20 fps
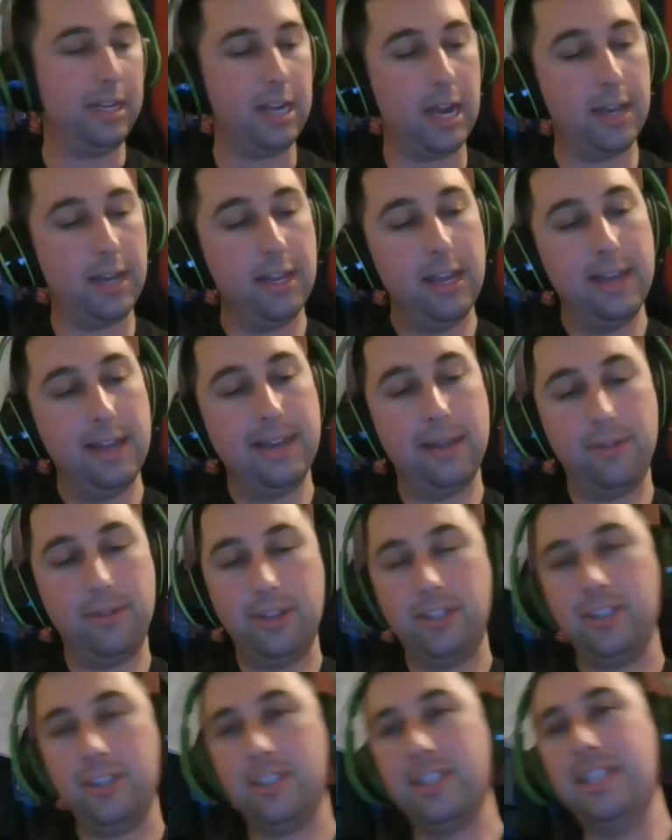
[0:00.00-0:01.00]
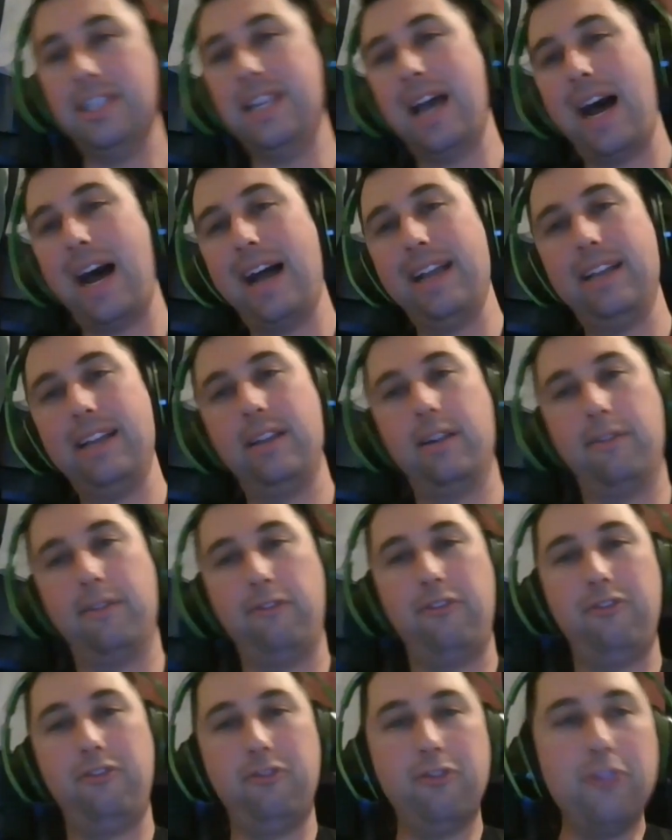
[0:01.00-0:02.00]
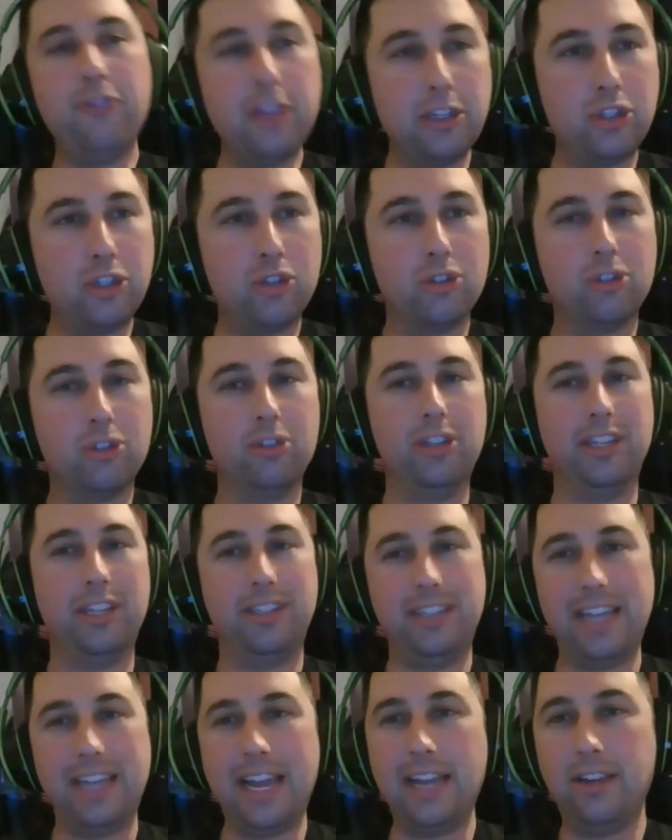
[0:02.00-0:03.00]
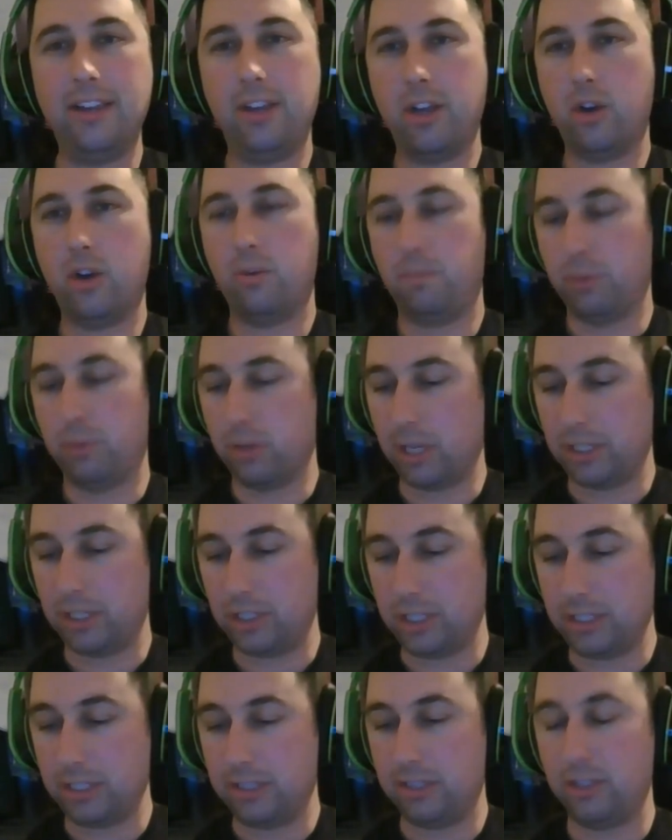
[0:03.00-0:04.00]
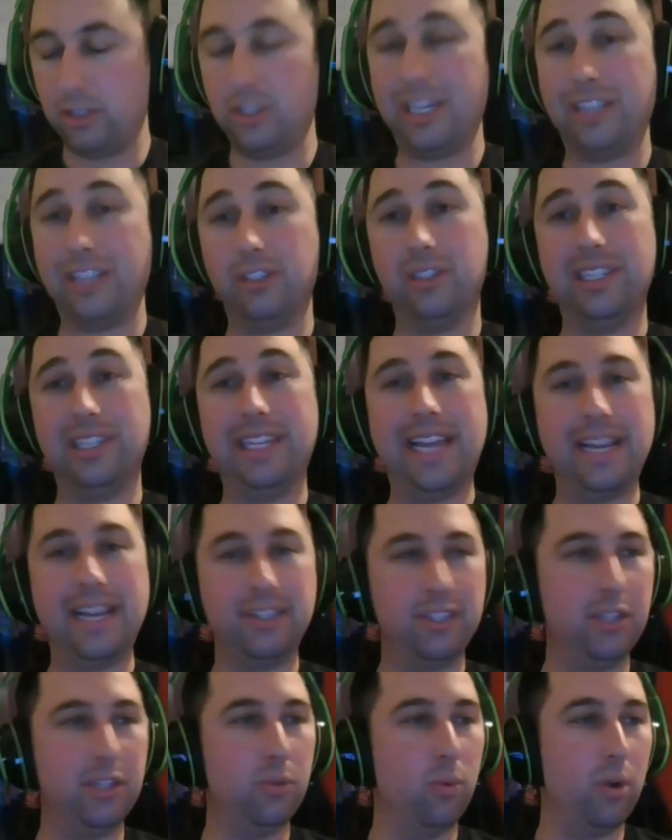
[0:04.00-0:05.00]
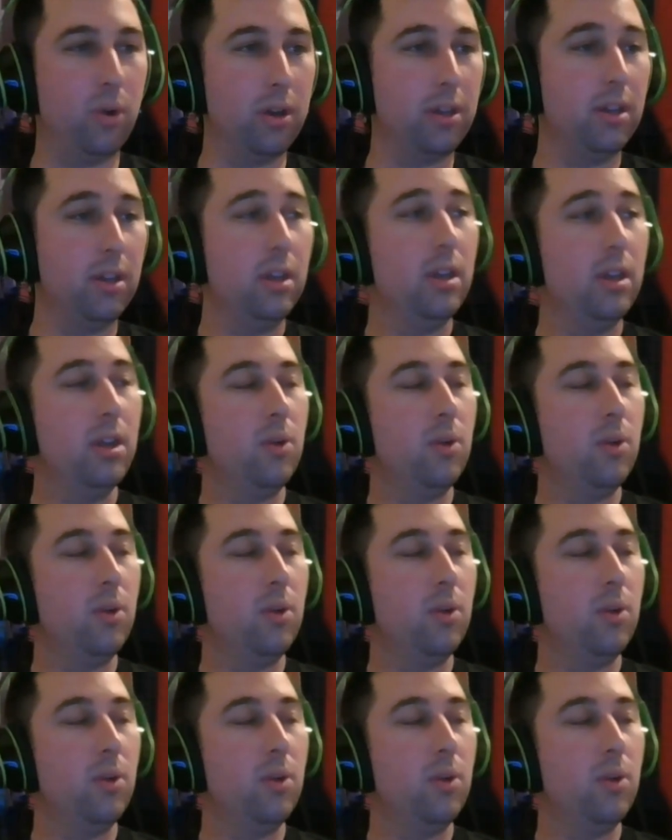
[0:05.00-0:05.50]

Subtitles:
I got. Now, this is not an official Nintendo plushie. This is actually an Etsy one.